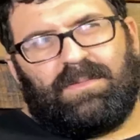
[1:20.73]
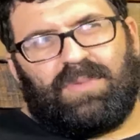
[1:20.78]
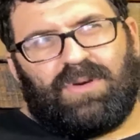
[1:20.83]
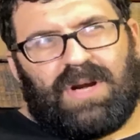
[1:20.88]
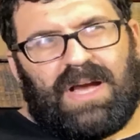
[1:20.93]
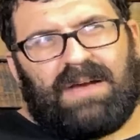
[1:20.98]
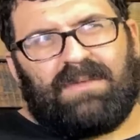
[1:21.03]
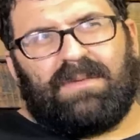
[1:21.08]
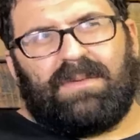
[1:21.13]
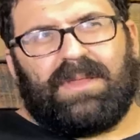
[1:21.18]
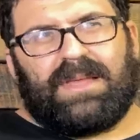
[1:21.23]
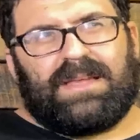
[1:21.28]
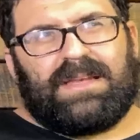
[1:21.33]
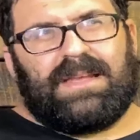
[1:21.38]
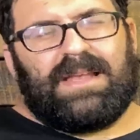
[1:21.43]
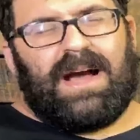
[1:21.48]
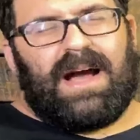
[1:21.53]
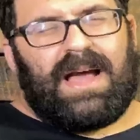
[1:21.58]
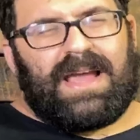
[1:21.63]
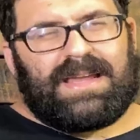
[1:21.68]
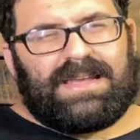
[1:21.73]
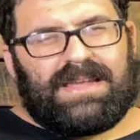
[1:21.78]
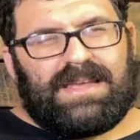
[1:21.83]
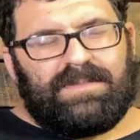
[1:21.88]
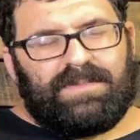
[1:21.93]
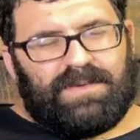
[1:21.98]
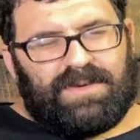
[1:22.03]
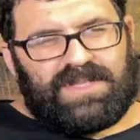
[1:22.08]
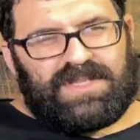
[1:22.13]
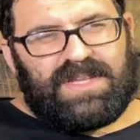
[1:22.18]
Probably
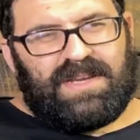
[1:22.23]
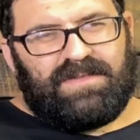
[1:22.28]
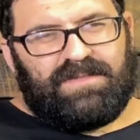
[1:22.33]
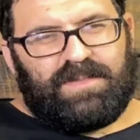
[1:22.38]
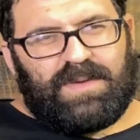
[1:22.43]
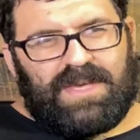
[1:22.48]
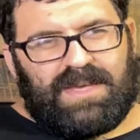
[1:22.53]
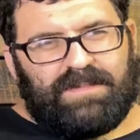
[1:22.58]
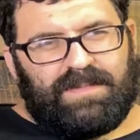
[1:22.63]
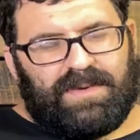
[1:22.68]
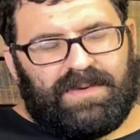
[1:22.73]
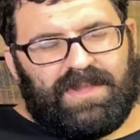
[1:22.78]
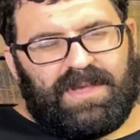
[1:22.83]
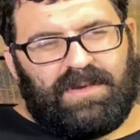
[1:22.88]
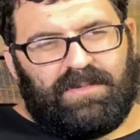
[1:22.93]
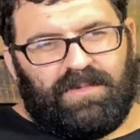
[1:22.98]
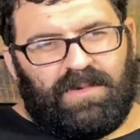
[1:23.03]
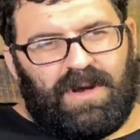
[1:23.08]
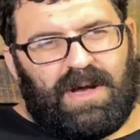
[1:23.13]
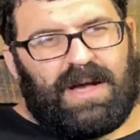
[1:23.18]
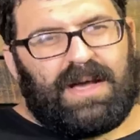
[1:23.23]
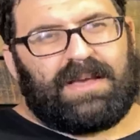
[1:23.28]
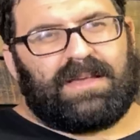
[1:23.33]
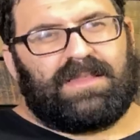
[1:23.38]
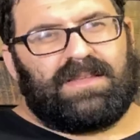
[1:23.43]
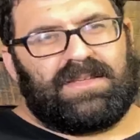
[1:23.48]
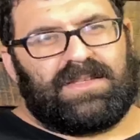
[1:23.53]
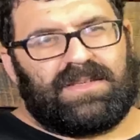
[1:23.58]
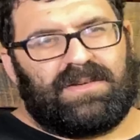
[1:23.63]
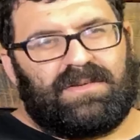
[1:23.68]
90% of people that
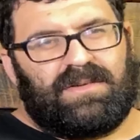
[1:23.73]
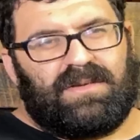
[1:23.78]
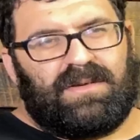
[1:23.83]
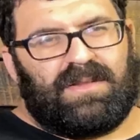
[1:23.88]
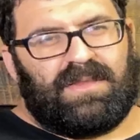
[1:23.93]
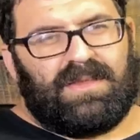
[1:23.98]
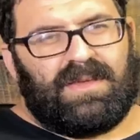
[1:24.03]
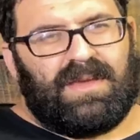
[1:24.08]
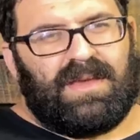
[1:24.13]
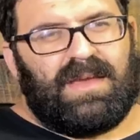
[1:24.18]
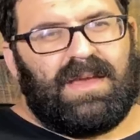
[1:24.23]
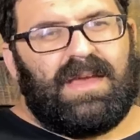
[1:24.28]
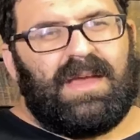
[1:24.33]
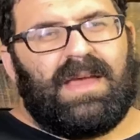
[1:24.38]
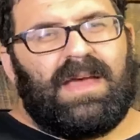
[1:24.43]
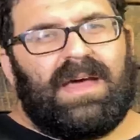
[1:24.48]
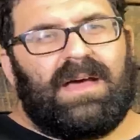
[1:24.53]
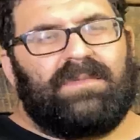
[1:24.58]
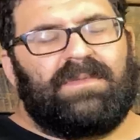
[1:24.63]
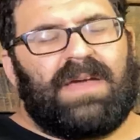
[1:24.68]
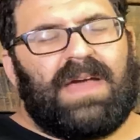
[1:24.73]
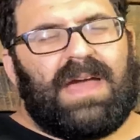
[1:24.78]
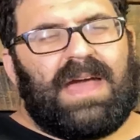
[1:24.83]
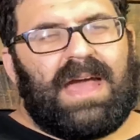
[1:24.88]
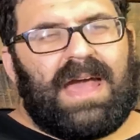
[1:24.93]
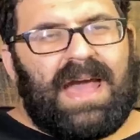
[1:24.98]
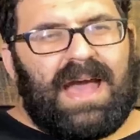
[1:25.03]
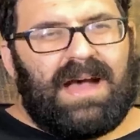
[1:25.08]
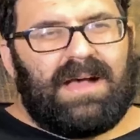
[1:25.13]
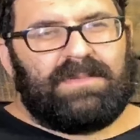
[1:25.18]
walk this earth have
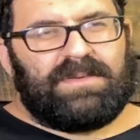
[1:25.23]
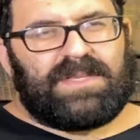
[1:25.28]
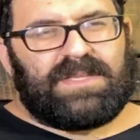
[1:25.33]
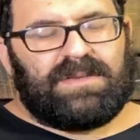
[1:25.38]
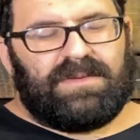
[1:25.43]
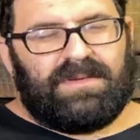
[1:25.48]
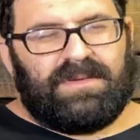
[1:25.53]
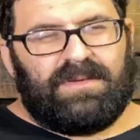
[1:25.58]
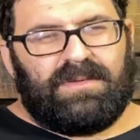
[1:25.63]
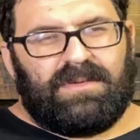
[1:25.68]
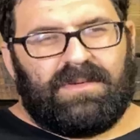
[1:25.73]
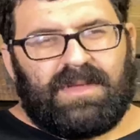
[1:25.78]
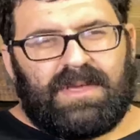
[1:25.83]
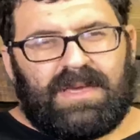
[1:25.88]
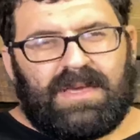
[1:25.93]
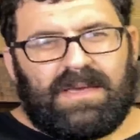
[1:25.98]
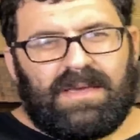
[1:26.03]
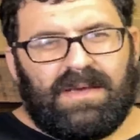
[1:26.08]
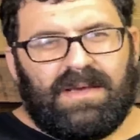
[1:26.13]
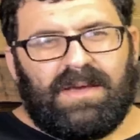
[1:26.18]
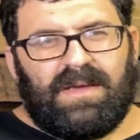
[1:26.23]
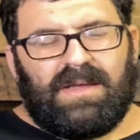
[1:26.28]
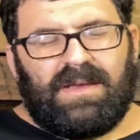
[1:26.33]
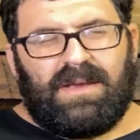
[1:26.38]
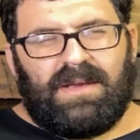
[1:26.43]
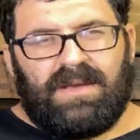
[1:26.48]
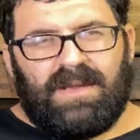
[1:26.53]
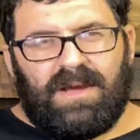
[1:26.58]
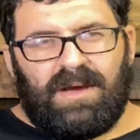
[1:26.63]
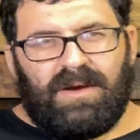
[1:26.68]
absolutely
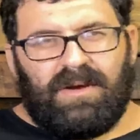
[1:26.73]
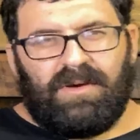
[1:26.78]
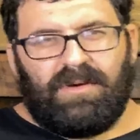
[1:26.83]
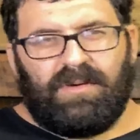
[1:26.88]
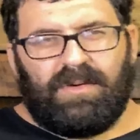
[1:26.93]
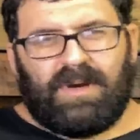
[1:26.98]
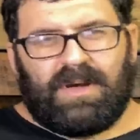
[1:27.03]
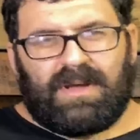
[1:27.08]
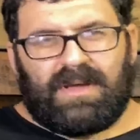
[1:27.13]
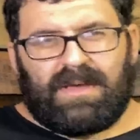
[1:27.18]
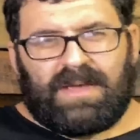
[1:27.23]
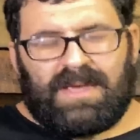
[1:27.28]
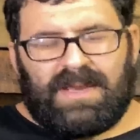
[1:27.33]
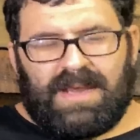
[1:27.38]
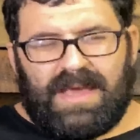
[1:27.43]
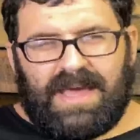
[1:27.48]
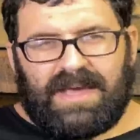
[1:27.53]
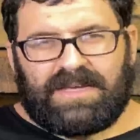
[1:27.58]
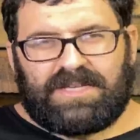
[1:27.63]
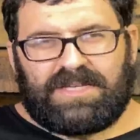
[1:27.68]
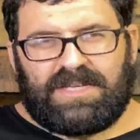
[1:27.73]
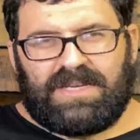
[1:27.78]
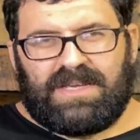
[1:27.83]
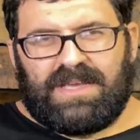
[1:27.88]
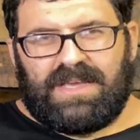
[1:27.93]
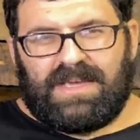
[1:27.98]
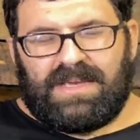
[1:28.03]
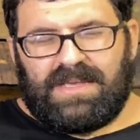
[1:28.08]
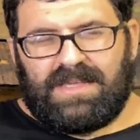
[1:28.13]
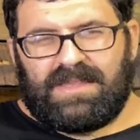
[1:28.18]
no connection
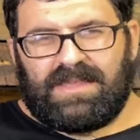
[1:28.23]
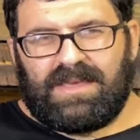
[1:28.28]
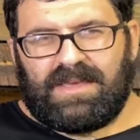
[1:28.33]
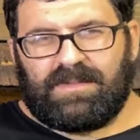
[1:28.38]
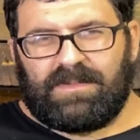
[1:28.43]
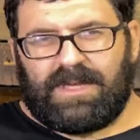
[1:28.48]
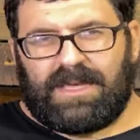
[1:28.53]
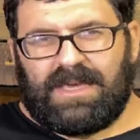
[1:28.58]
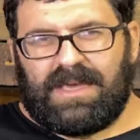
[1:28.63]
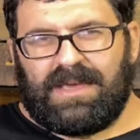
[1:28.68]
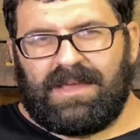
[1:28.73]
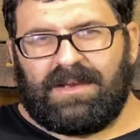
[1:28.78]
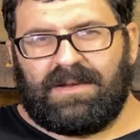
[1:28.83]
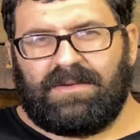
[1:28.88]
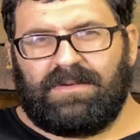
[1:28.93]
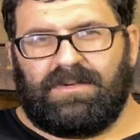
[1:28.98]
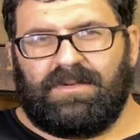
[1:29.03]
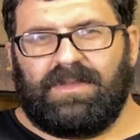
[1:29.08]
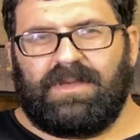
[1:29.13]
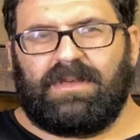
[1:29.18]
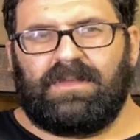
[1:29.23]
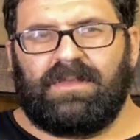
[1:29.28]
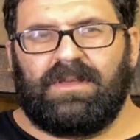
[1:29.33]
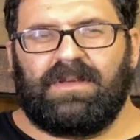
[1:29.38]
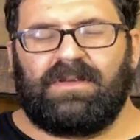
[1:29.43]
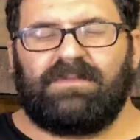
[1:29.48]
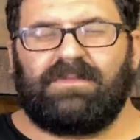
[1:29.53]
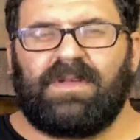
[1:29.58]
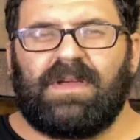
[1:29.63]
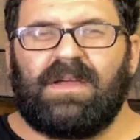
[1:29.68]
to anything mechanical. They
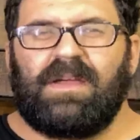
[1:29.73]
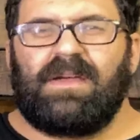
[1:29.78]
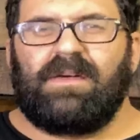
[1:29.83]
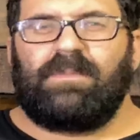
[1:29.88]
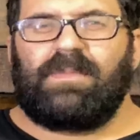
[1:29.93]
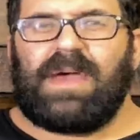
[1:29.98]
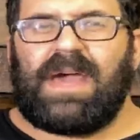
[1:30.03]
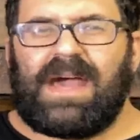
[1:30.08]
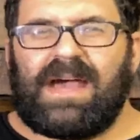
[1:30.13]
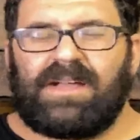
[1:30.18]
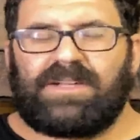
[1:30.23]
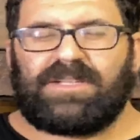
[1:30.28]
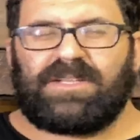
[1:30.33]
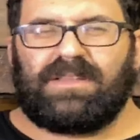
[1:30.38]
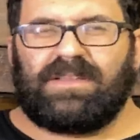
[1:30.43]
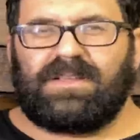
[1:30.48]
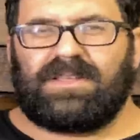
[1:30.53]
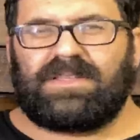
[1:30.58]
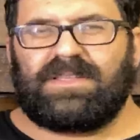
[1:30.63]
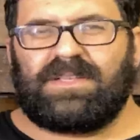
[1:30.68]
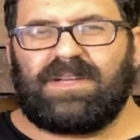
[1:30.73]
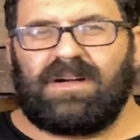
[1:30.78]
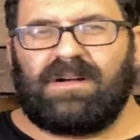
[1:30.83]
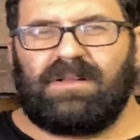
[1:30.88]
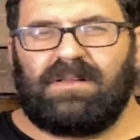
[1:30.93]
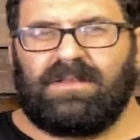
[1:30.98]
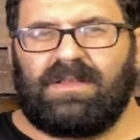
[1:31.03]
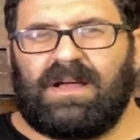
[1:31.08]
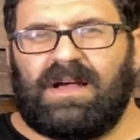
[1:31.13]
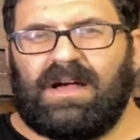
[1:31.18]
live passionless,
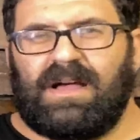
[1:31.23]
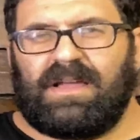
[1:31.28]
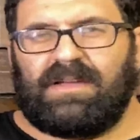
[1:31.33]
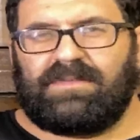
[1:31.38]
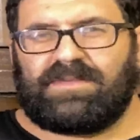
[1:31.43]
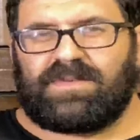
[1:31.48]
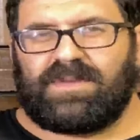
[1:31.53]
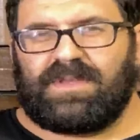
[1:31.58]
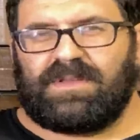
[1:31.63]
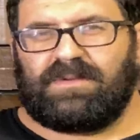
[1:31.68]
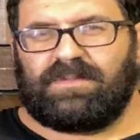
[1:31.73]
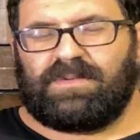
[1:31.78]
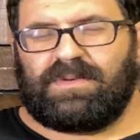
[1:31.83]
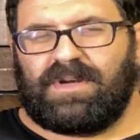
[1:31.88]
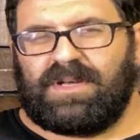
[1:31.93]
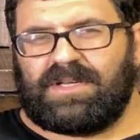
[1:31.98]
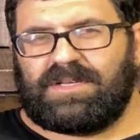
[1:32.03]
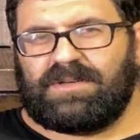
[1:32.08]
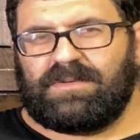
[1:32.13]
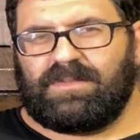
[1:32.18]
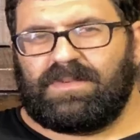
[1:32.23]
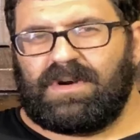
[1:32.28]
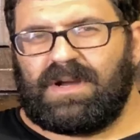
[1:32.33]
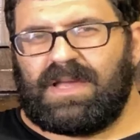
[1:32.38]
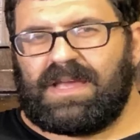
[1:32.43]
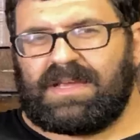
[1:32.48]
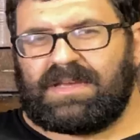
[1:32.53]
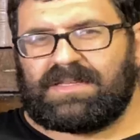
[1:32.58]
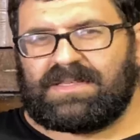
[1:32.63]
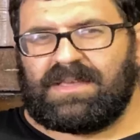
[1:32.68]
dull lives. When their printer
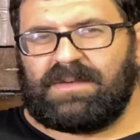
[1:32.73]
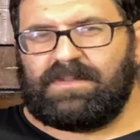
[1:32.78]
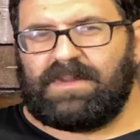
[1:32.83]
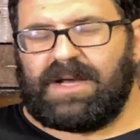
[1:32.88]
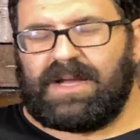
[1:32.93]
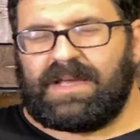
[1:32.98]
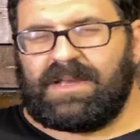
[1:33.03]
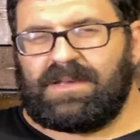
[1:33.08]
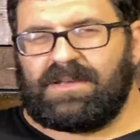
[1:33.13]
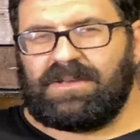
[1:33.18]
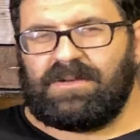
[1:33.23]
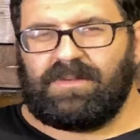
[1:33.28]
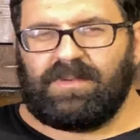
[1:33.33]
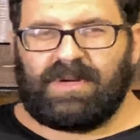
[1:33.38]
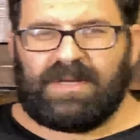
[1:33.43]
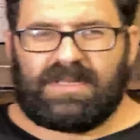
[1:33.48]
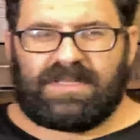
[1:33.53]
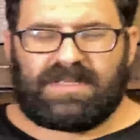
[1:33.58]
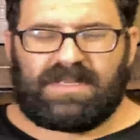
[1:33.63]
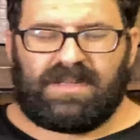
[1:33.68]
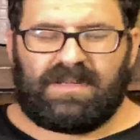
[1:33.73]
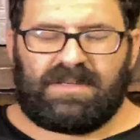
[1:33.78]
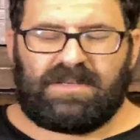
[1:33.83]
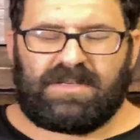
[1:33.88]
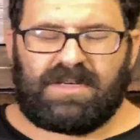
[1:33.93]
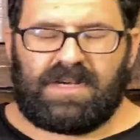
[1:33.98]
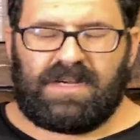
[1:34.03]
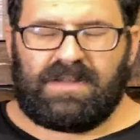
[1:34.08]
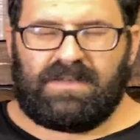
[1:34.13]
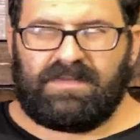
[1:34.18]
breaks, they buy a new one instead of
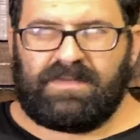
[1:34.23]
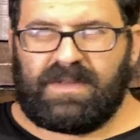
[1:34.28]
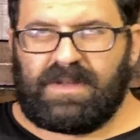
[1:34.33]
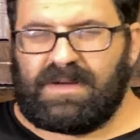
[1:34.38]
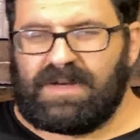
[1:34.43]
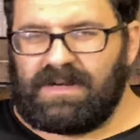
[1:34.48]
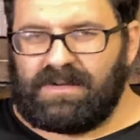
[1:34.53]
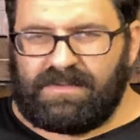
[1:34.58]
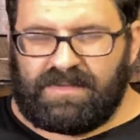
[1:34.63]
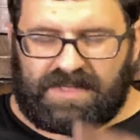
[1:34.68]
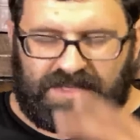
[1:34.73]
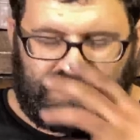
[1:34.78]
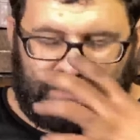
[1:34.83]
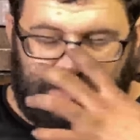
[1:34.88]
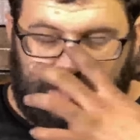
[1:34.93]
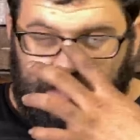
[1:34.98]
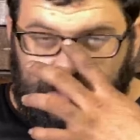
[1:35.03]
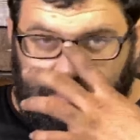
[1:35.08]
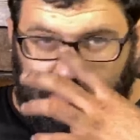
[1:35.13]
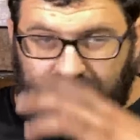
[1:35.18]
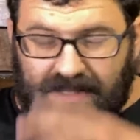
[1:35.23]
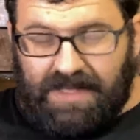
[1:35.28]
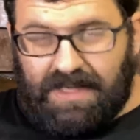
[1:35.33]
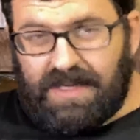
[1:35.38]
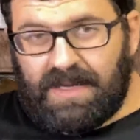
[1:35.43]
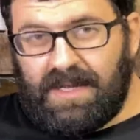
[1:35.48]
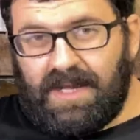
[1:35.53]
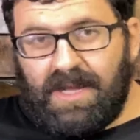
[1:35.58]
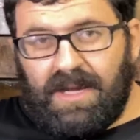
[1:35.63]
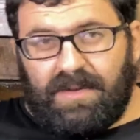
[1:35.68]
trying to figure out what's wrong with it.